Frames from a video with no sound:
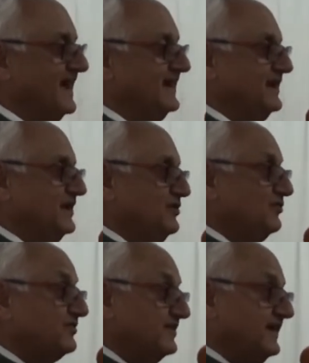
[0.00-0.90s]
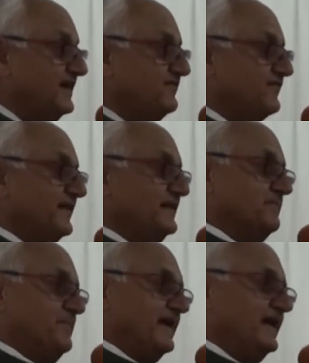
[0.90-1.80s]
And you see in
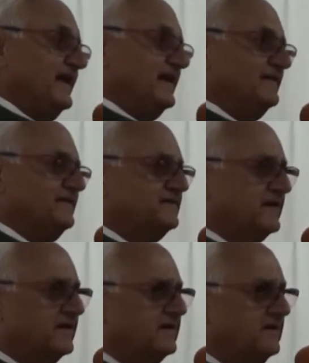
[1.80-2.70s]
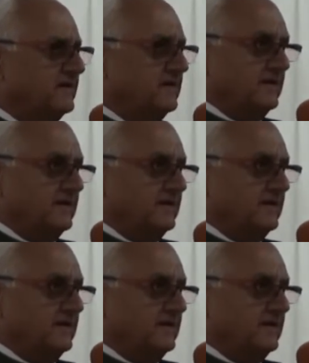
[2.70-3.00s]
the beginning, these are